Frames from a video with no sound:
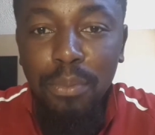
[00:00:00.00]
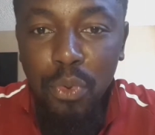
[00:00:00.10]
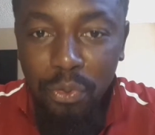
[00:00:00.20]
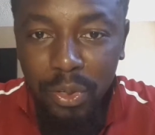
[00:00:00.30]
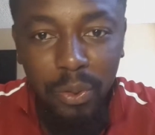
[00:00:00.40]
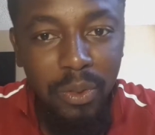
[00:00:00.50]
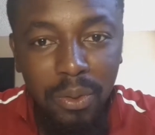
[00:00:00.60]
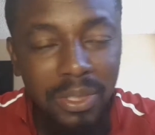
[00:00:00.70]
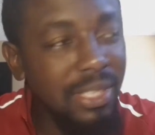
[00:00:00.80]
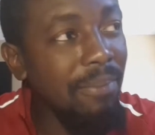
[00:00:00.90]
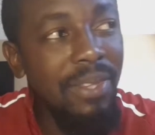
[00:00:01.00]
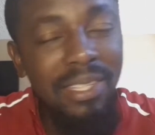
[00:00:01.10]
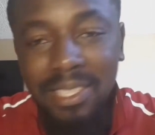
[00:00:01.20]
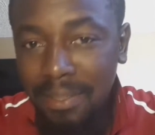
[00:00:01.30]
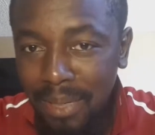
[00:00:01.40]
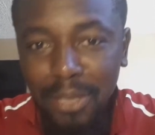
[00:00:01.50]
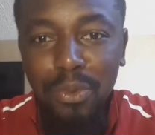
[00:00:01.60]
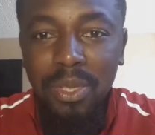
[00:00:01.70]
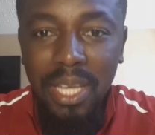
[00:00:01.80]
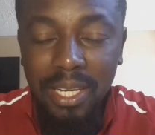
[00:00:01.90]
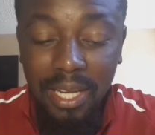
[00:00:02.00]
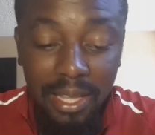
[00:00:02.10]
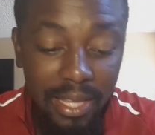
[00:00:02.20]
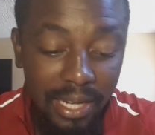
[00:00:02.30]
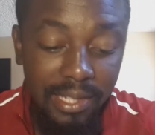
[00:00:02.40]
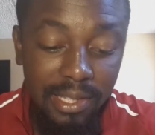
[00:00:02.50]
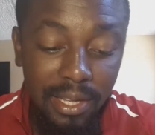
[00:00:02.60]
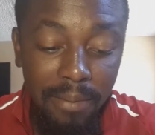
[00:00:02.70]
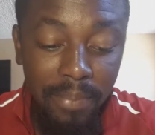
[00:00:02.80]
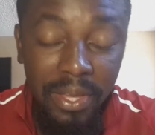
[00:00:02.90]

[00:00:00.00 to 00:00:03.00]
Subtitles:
movie or something similar to that. And that is the